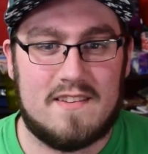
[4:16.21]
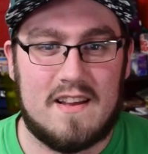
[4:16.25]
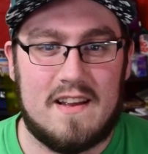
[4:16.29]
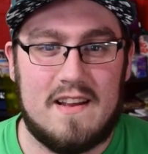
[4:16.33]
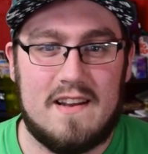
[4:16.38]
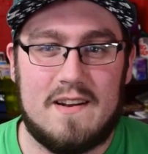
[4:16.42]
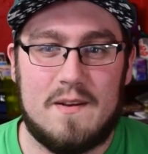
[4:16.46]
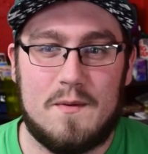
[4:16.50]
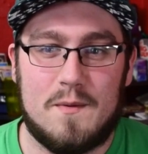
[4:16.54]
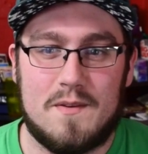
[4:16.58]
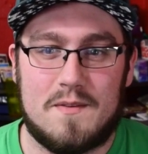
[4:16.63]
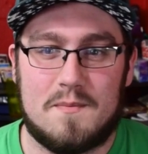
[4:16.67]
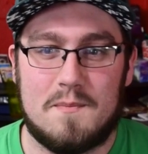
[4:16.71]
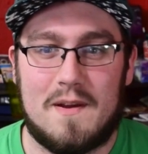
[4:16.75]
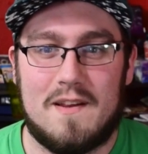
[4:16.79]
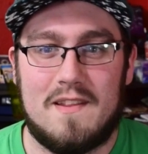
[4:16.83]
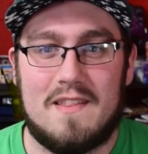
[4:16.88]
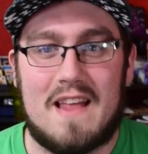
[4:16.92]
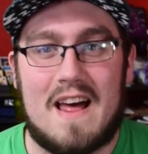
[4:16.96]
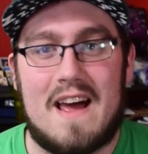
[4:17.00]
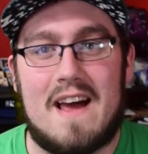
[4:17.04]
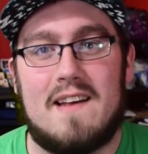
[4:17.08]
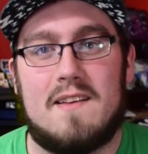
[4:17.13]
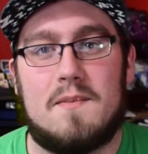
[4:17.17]
and it was my
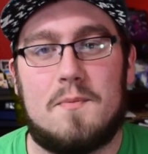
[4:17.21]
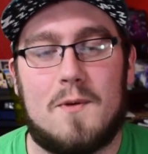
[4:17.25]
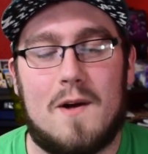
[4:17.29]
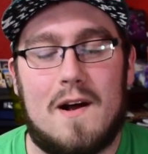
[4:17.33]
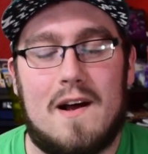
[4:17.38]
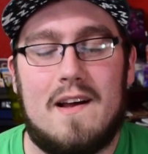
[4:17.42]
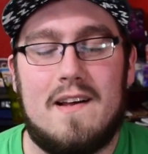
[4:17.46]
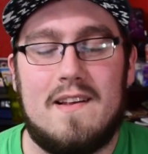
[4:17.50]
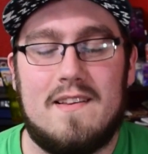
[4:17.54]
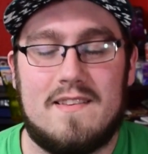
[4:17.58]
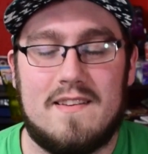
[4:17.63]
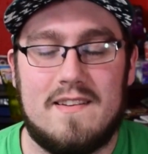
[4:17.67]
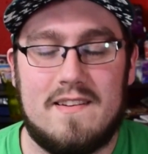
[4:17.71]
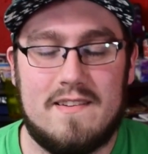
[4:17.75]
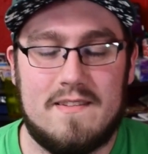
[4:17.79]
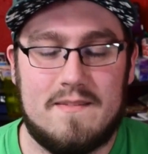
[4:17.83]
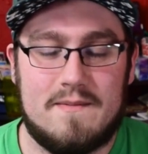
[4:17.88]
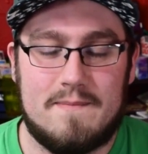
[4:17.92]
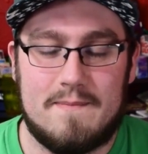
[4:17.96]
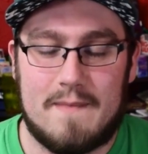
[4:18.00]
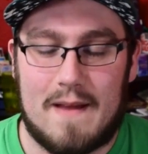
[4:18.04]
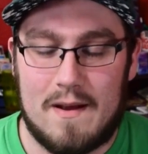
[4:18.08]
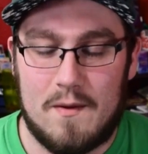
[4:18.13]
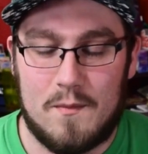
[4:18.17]
last prize, and
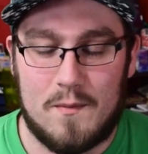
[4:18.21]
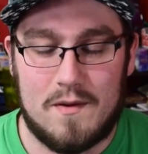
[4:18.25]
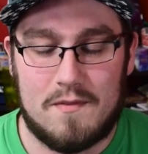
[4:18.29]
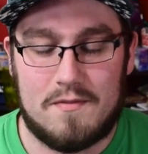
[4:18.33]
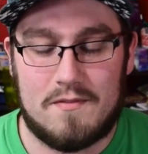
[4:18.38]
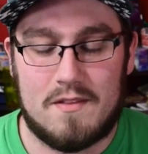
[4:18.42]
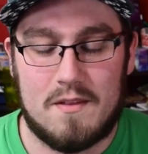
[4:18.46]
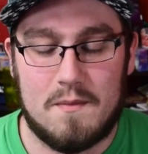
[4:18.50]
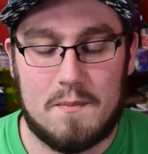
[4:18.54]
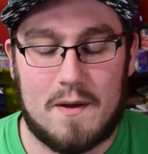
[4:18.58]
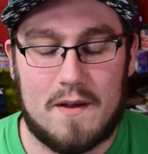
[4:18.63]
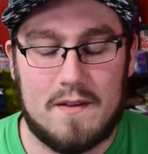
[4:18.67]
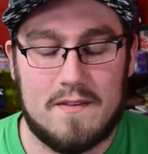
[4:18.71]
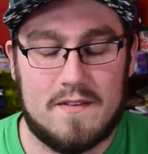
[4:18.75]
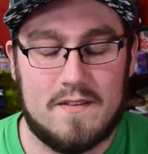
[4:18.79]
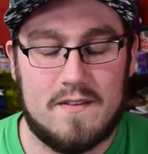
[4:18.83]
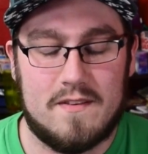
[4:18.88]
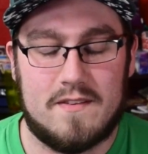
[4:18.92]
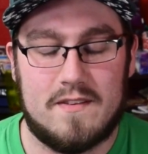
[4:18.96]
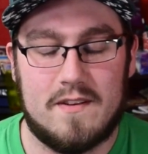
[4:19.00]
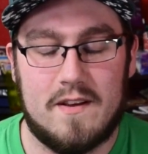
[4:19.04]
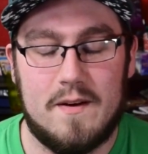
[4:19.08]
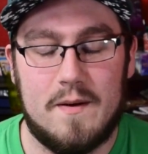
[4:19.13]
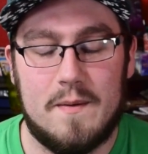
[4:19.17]
I whiffed the puzzle,
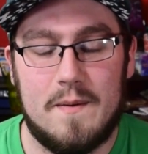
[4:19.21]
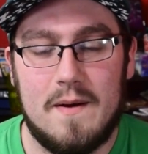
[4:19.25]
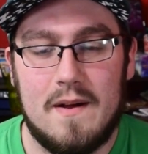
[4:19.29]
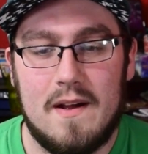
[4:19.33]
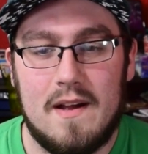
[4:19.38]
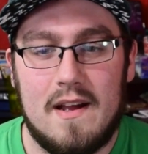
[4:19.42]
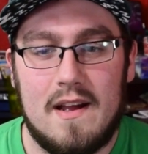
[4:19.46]
so